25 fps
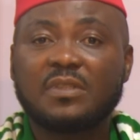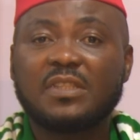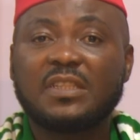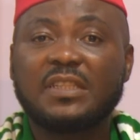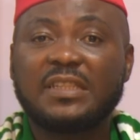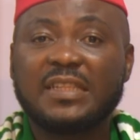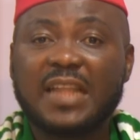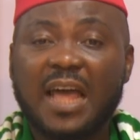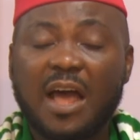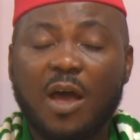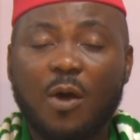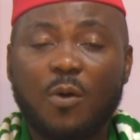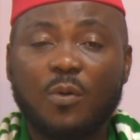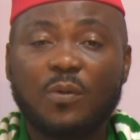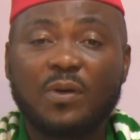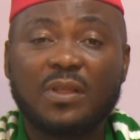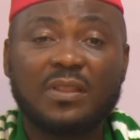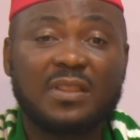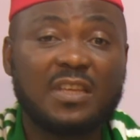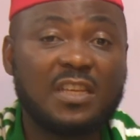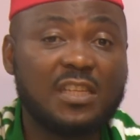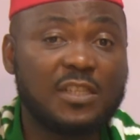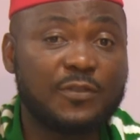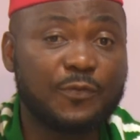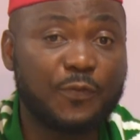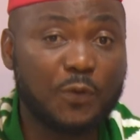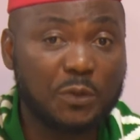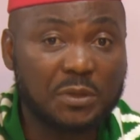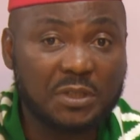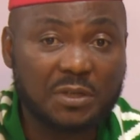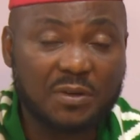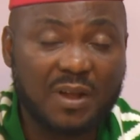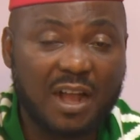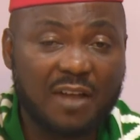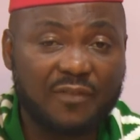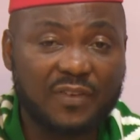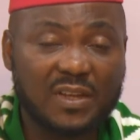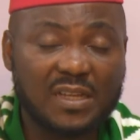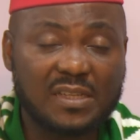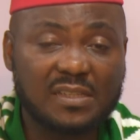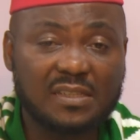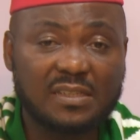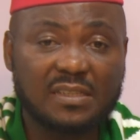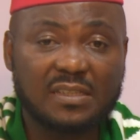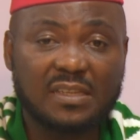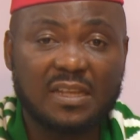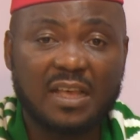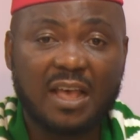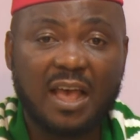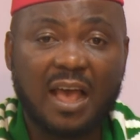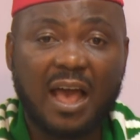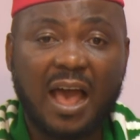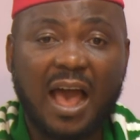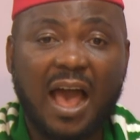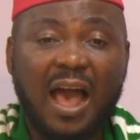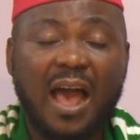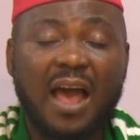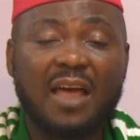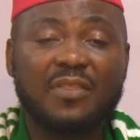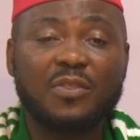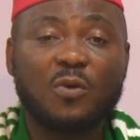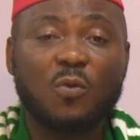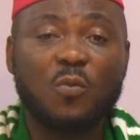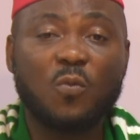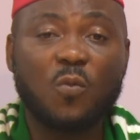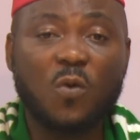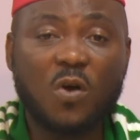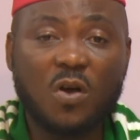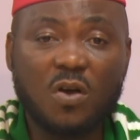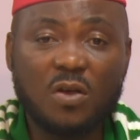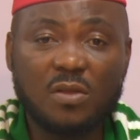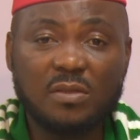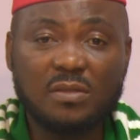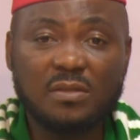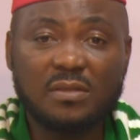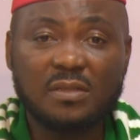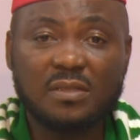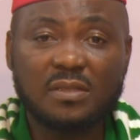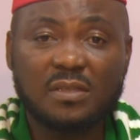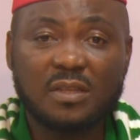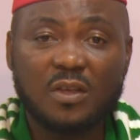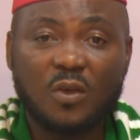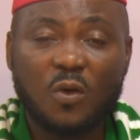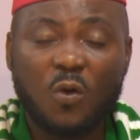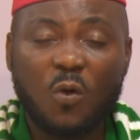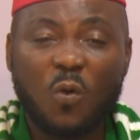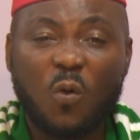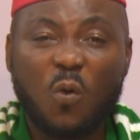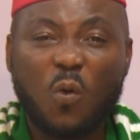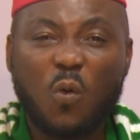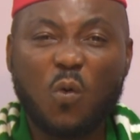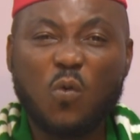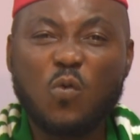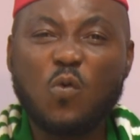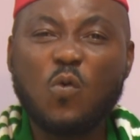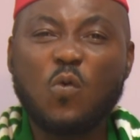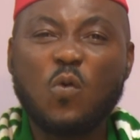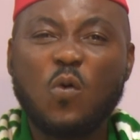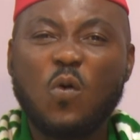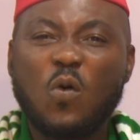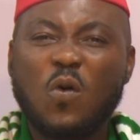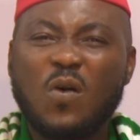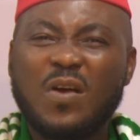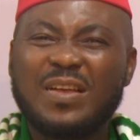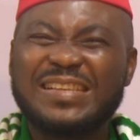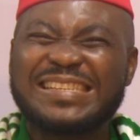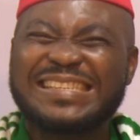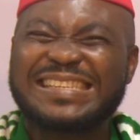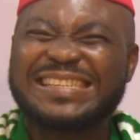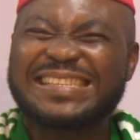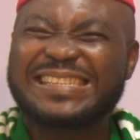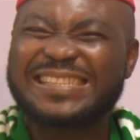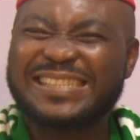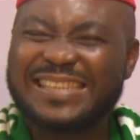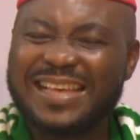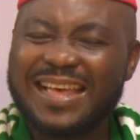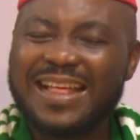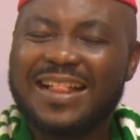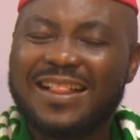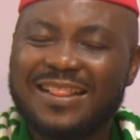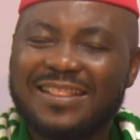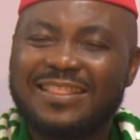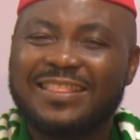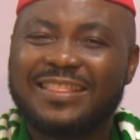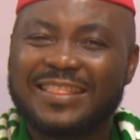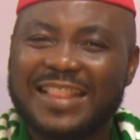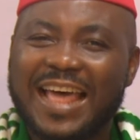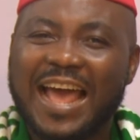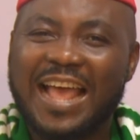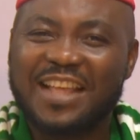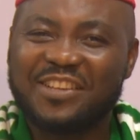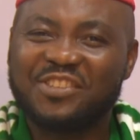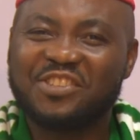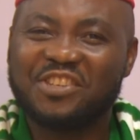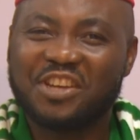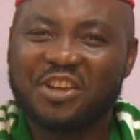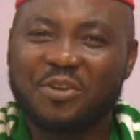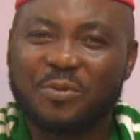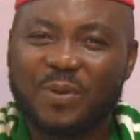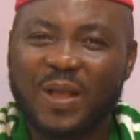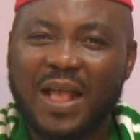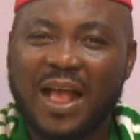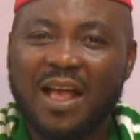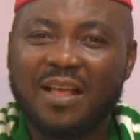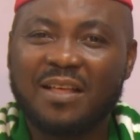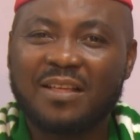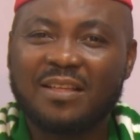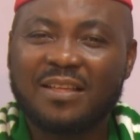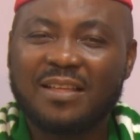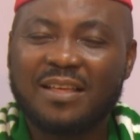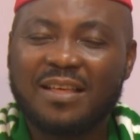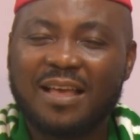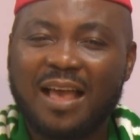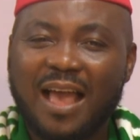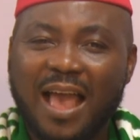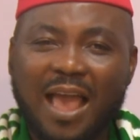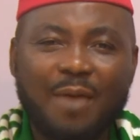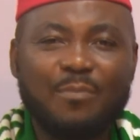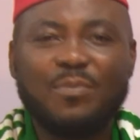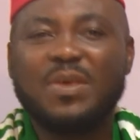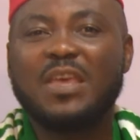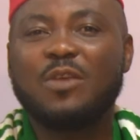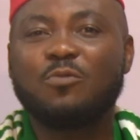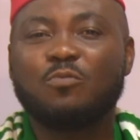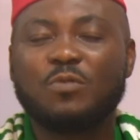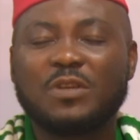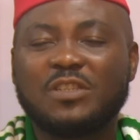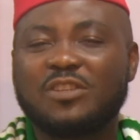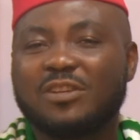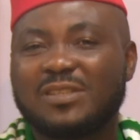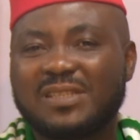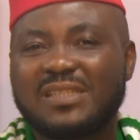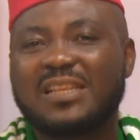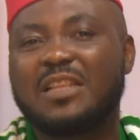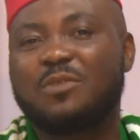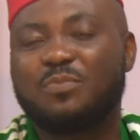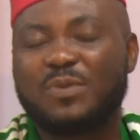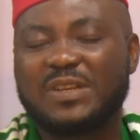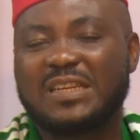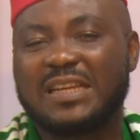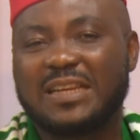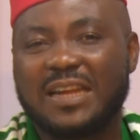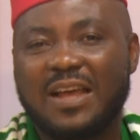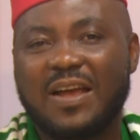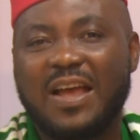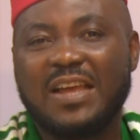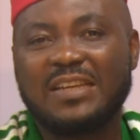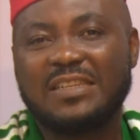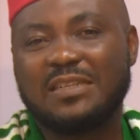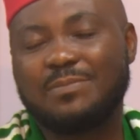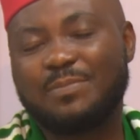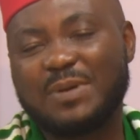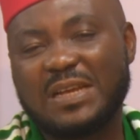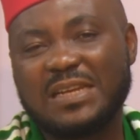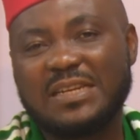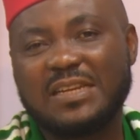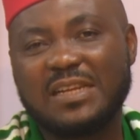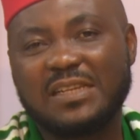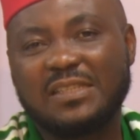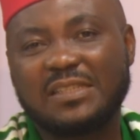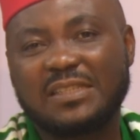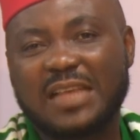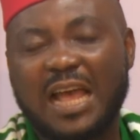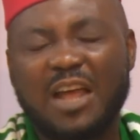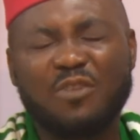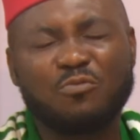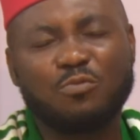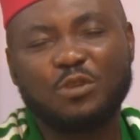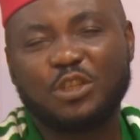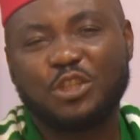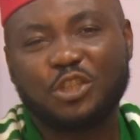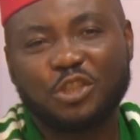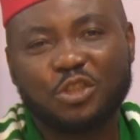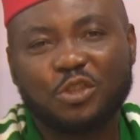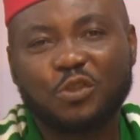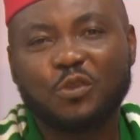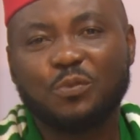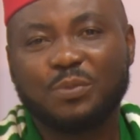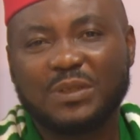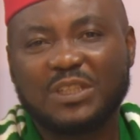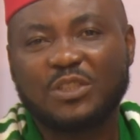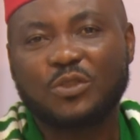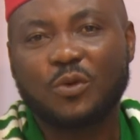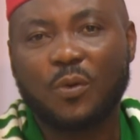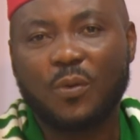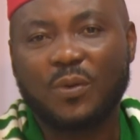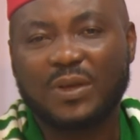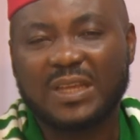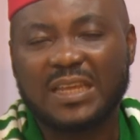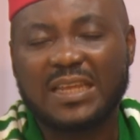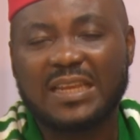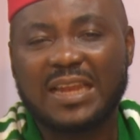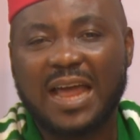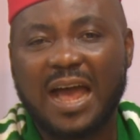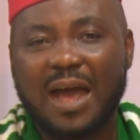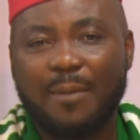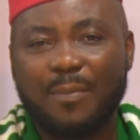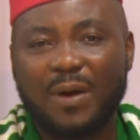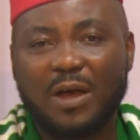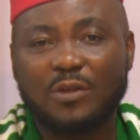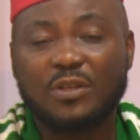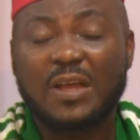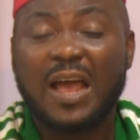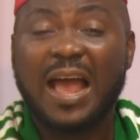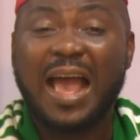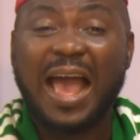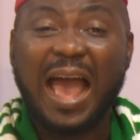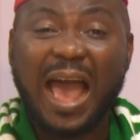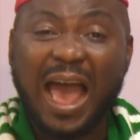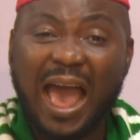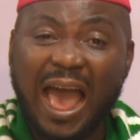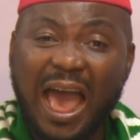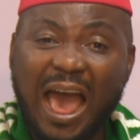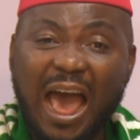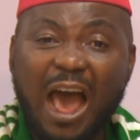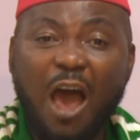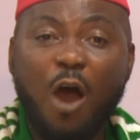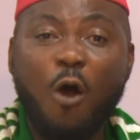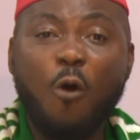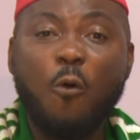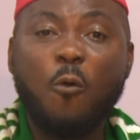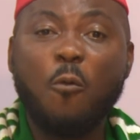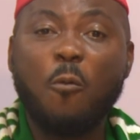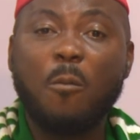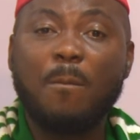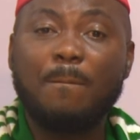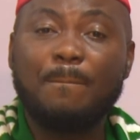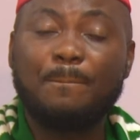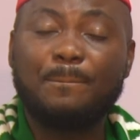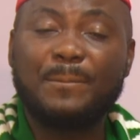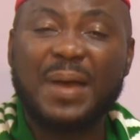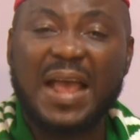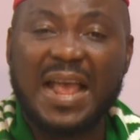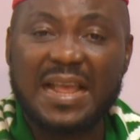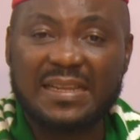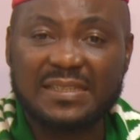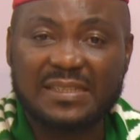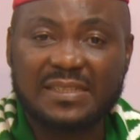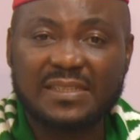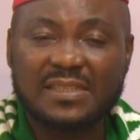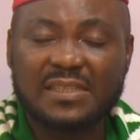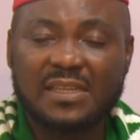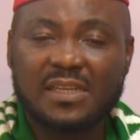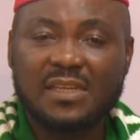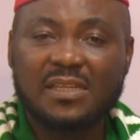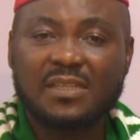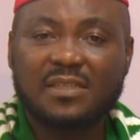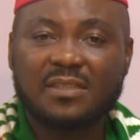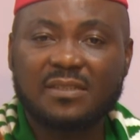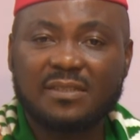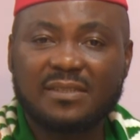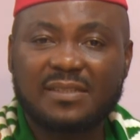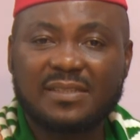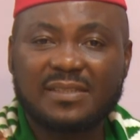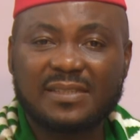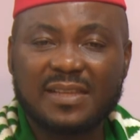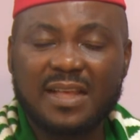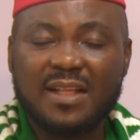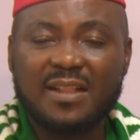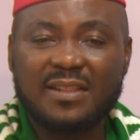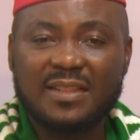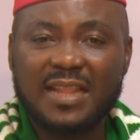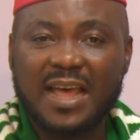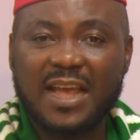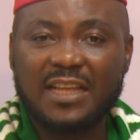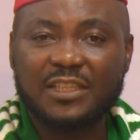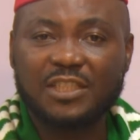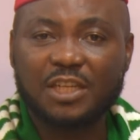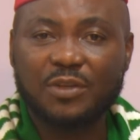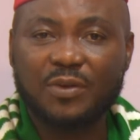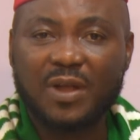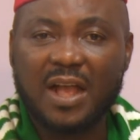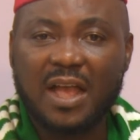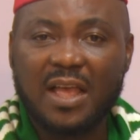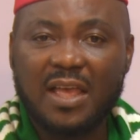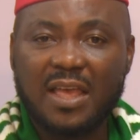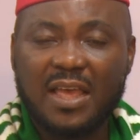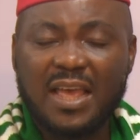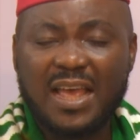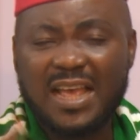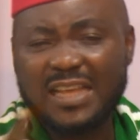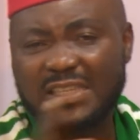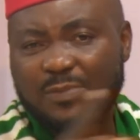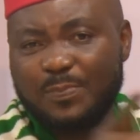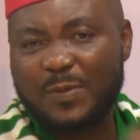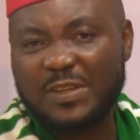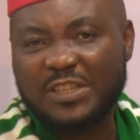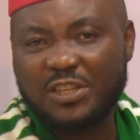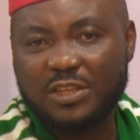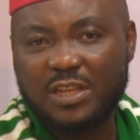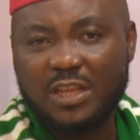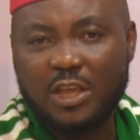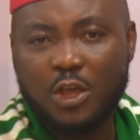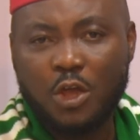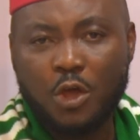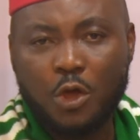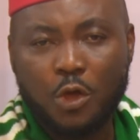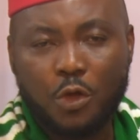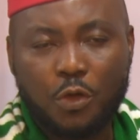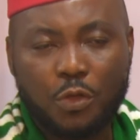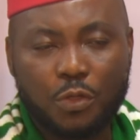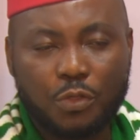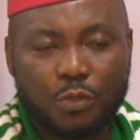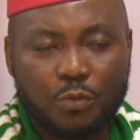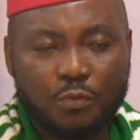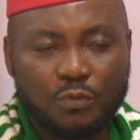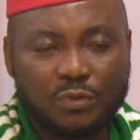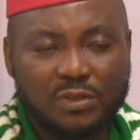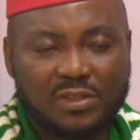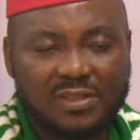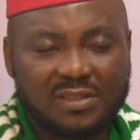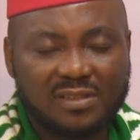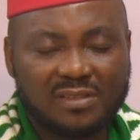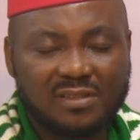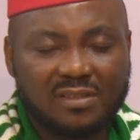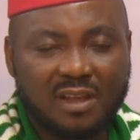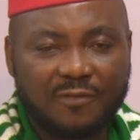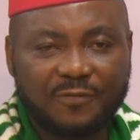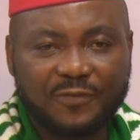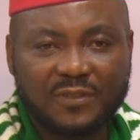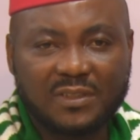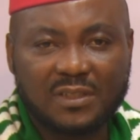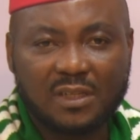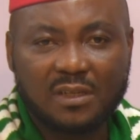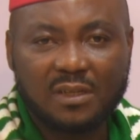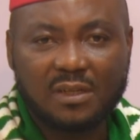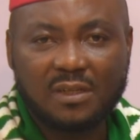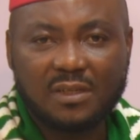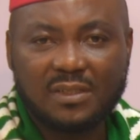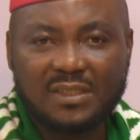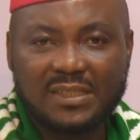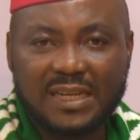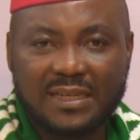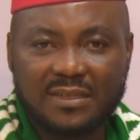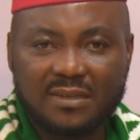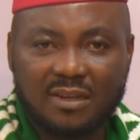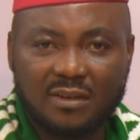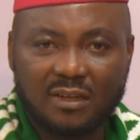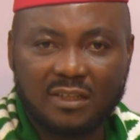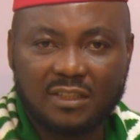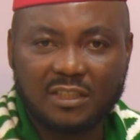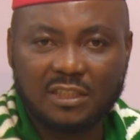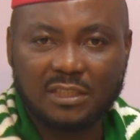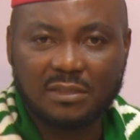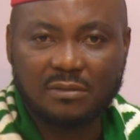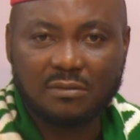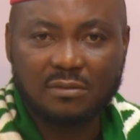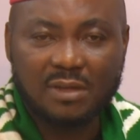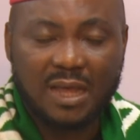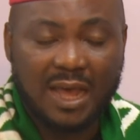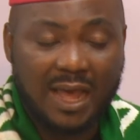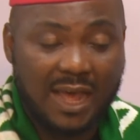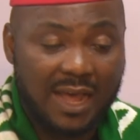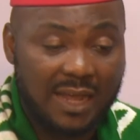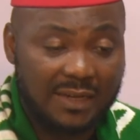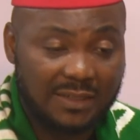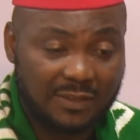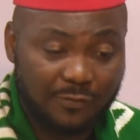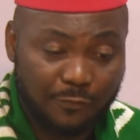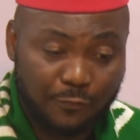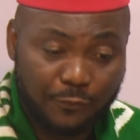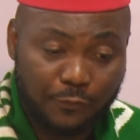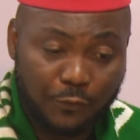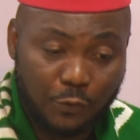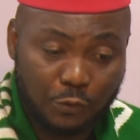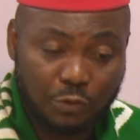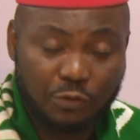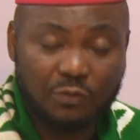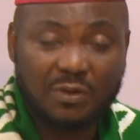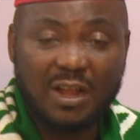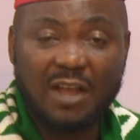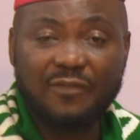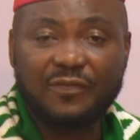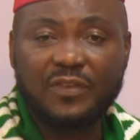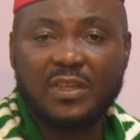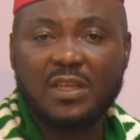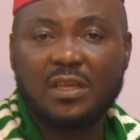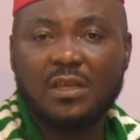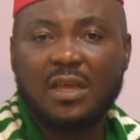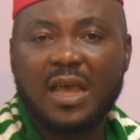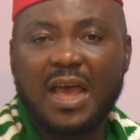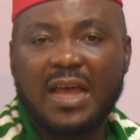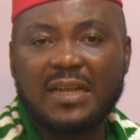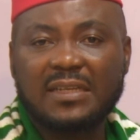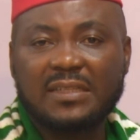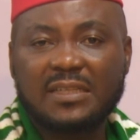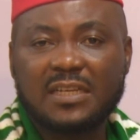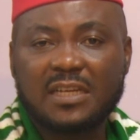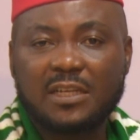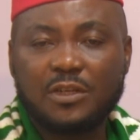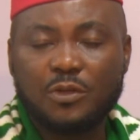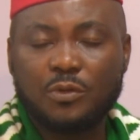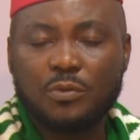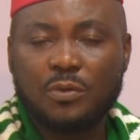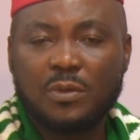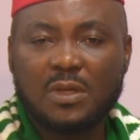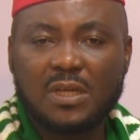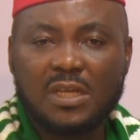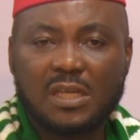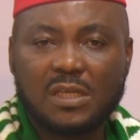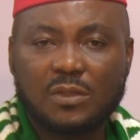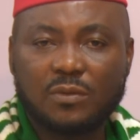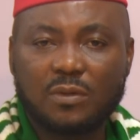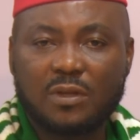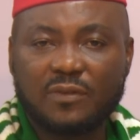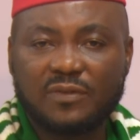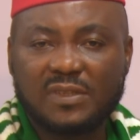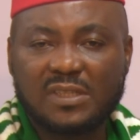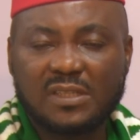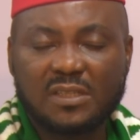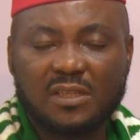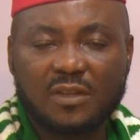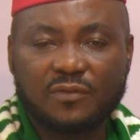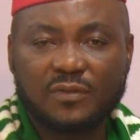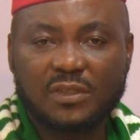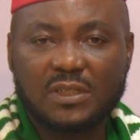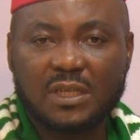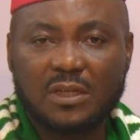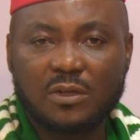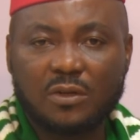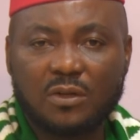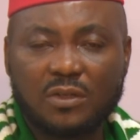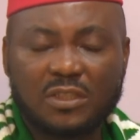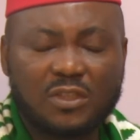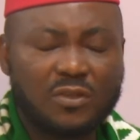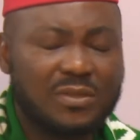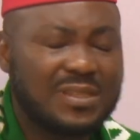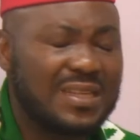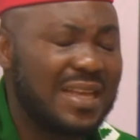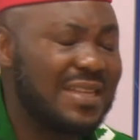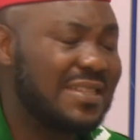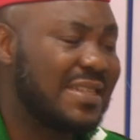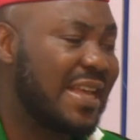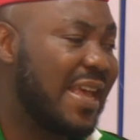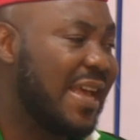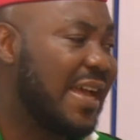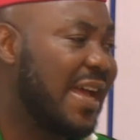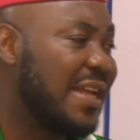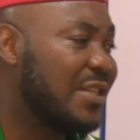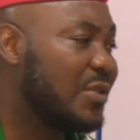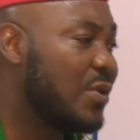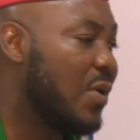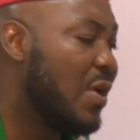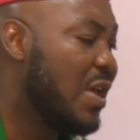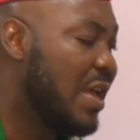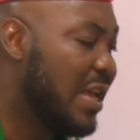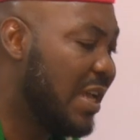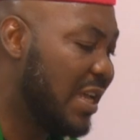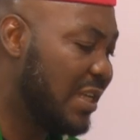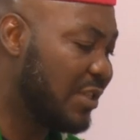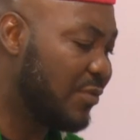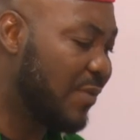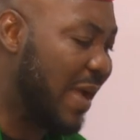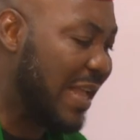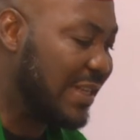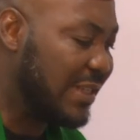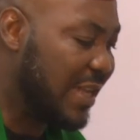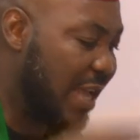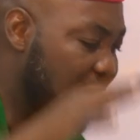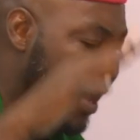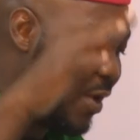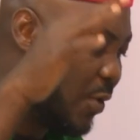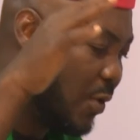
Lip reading: Now, these photographers are the ones who sell Nigeria. I mean, we just celebrated our independence, and we should be talking about how best to sell Nigeria, especially through soft technology. And photography, I tell you, is one of the soft technology. Osaze Kato is right here.